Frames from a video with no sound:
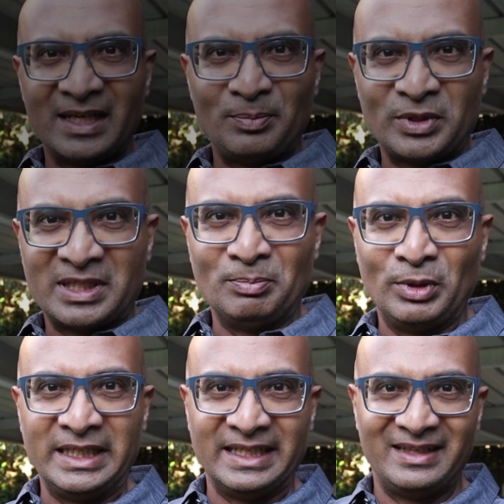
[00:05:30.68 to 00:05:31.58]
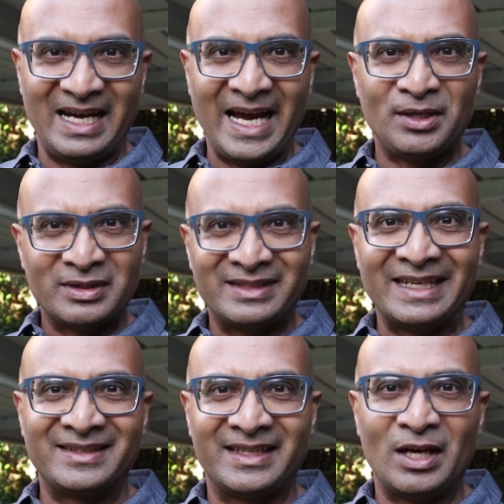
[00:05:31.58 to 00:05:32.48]
setup was completed, I had to
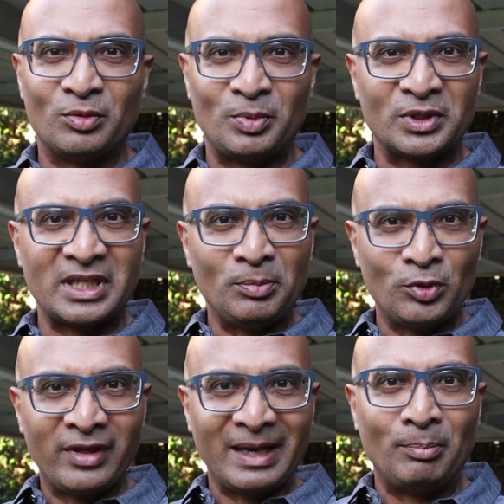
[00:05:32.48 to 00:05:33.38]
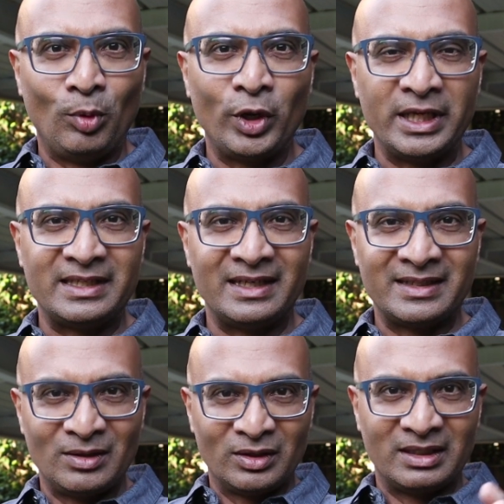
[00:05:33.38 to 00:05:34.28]
test it out, because up to that point,
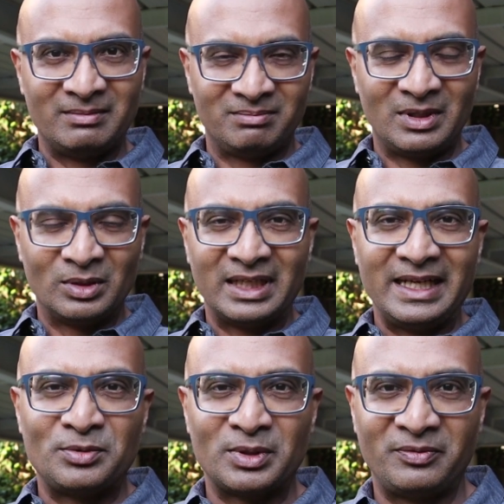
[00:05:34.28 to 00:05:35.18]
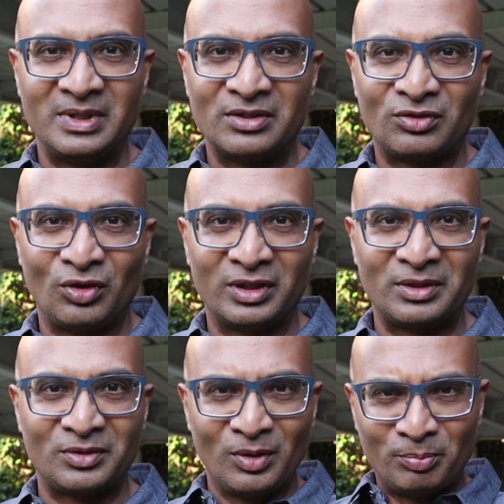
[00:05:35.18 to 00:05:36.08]
until all the lights was installed,
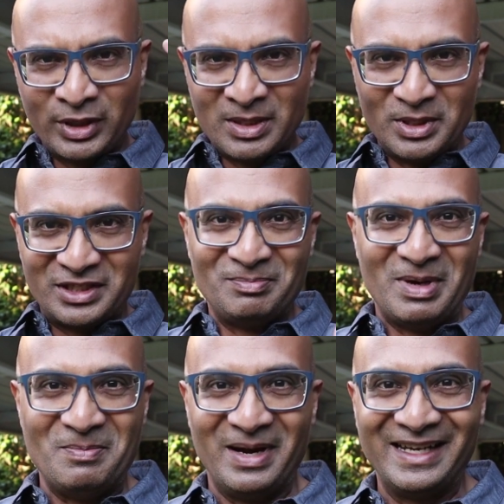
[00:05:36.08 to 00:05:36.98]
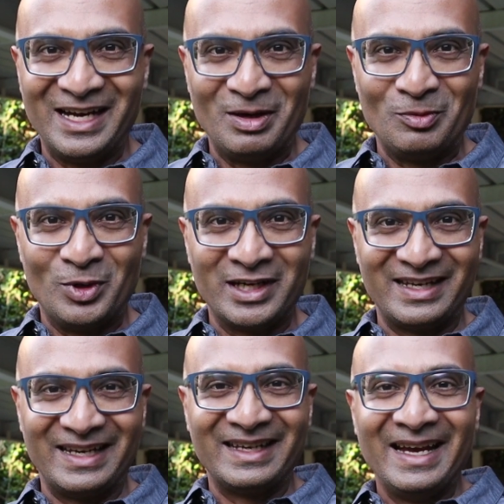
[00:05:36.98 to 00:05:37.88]
it was all pretty much in my mind how I
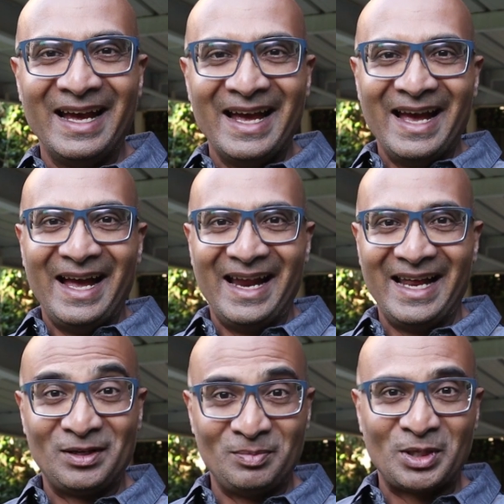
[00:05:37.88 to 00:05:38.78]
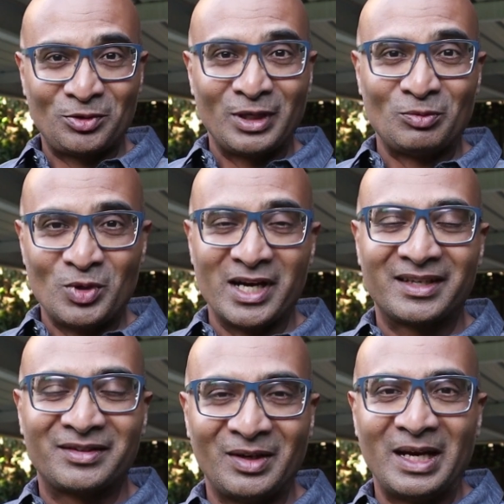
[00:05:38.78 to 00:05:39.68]
wanted it. And I had to make sure it
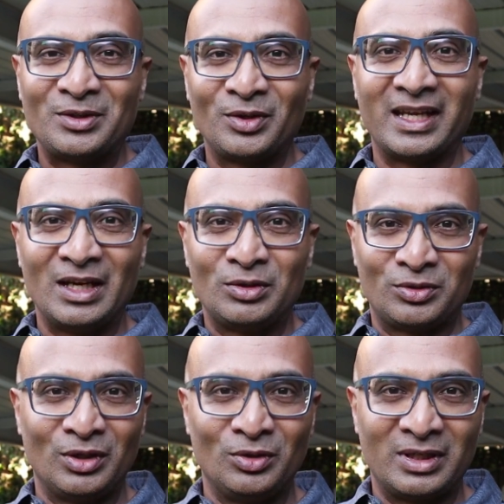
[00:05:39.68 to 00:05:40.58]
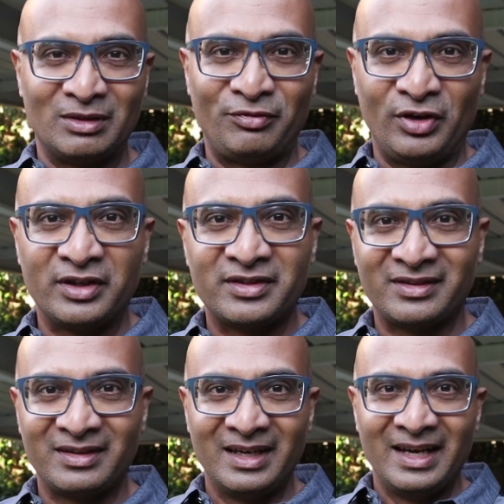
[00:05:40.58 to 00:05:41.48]
worked. So I took it out to a local forest